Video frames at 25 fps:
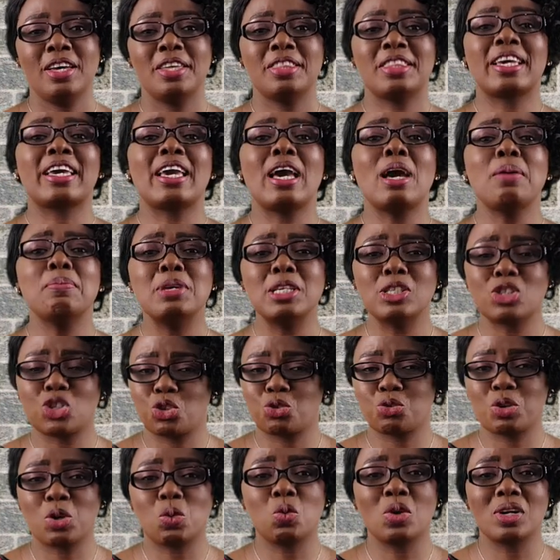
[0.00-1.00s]
The
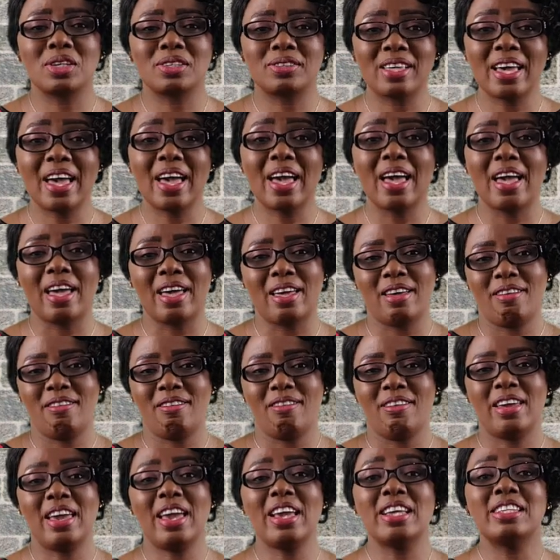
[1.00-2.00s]
chemistry was there.
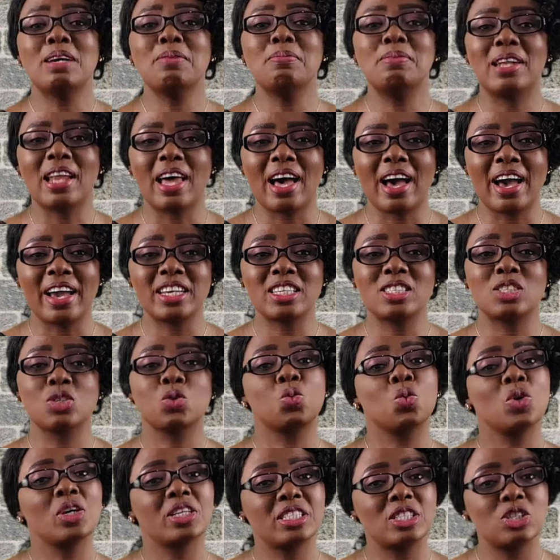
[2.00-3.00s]
Adam liked
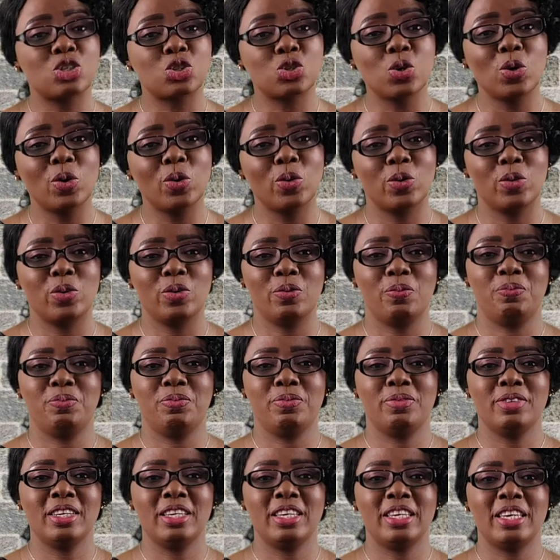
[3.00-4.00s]
what he saw,
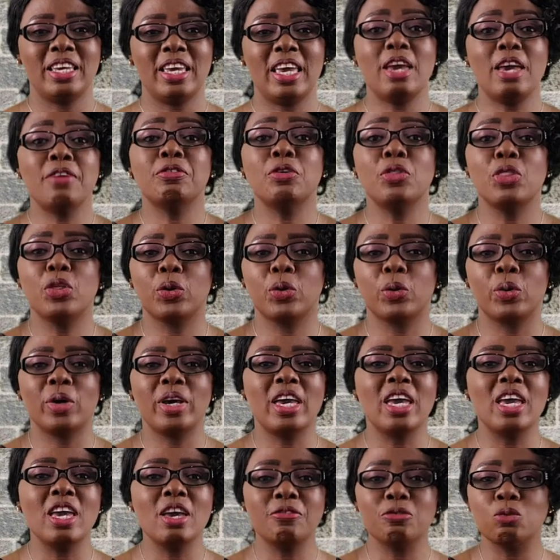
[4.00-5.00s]
even though
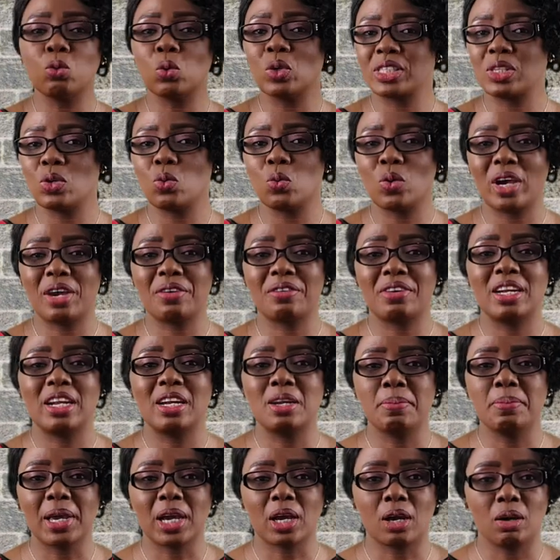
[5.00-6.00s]
Eve wasn't wearing
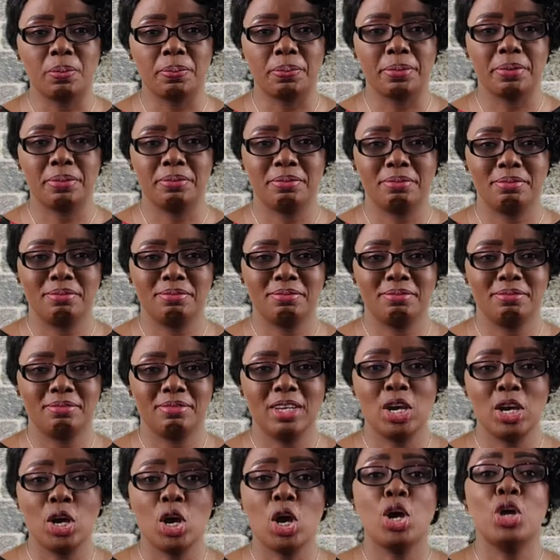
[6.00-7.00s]
any makeup.
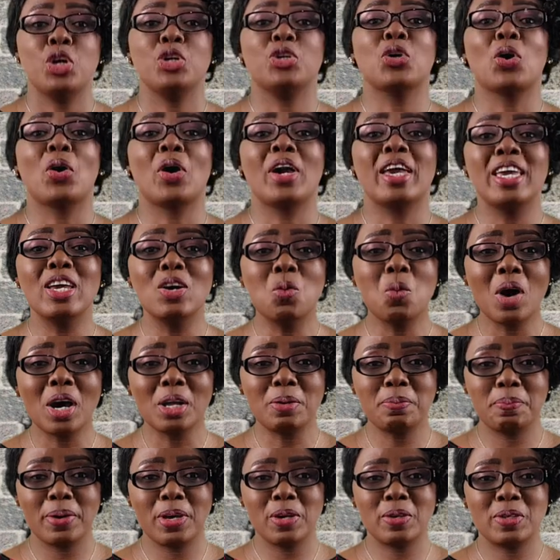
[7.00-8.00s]
Your
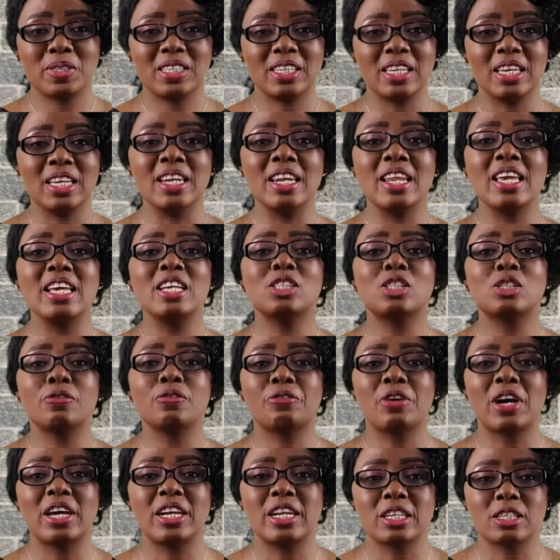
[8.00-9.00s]
inward beauty needs to
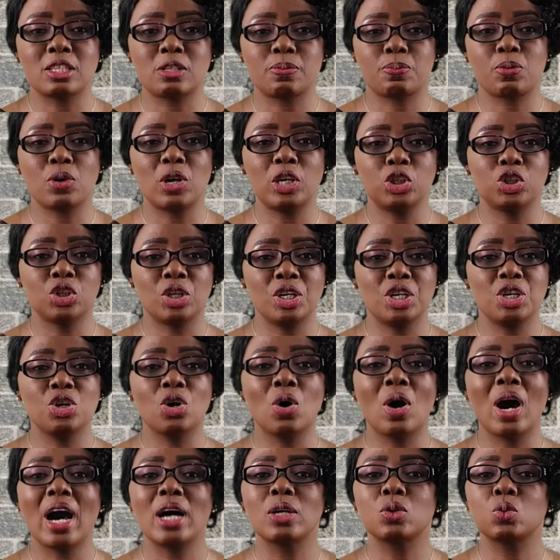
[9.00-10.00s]
find expression in
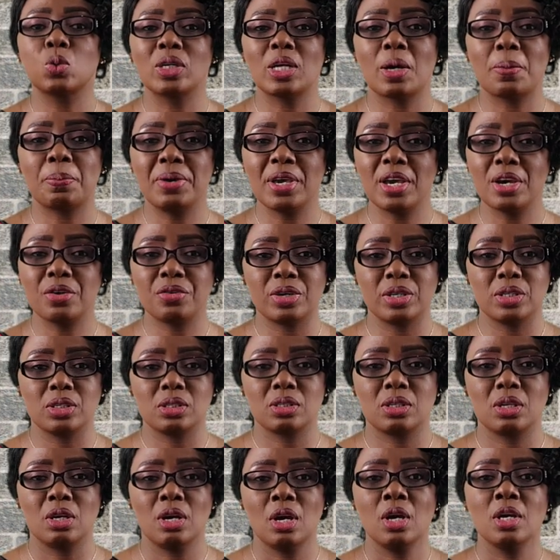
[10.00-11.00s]
your outward
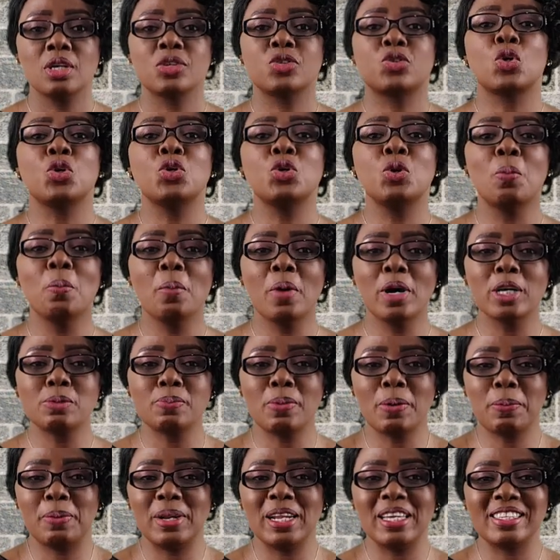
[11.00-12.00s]
appearance, so you must
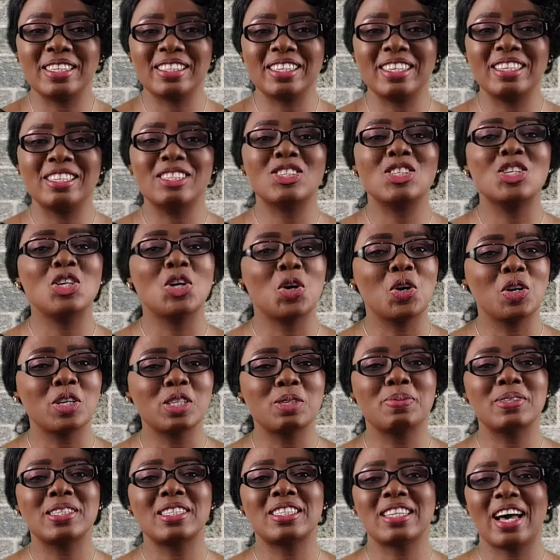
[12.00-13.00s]
be pleasing to your
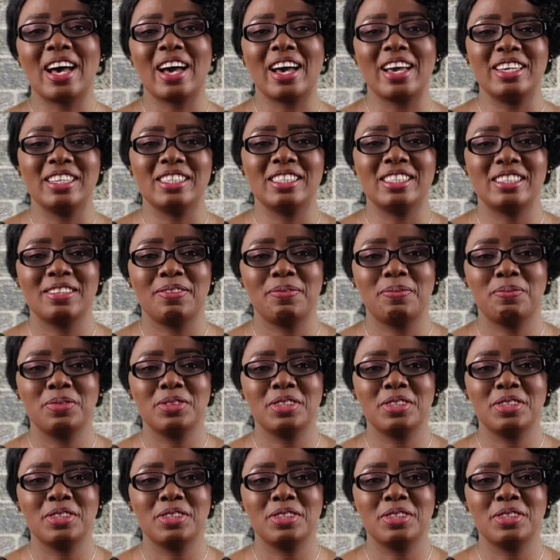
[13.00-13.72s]
husband's eyes.